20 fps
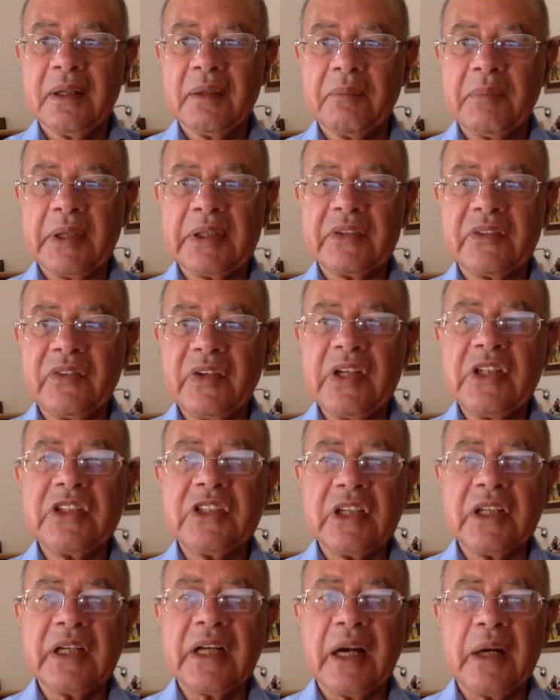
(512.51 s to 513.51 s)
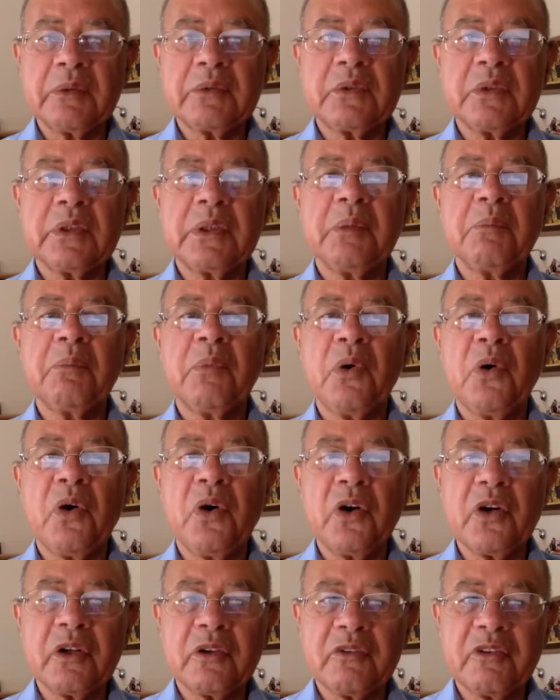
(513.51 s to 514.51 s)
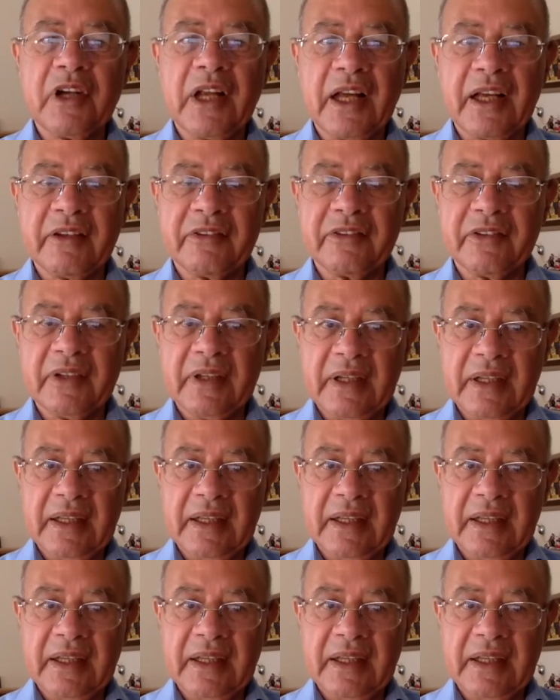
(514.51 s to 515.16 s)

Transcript: but reaching out to the more of life